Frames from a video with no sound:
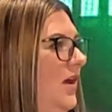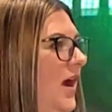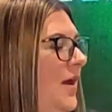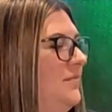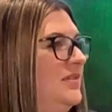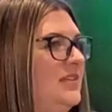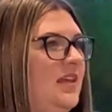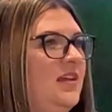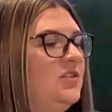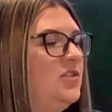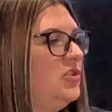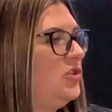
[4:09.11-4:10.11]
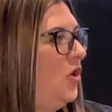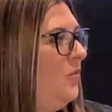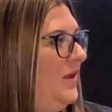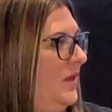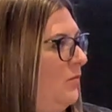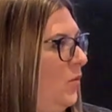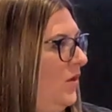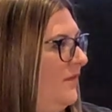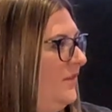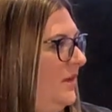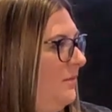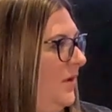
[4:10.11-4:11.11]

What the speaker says: I'm seeing so many more of them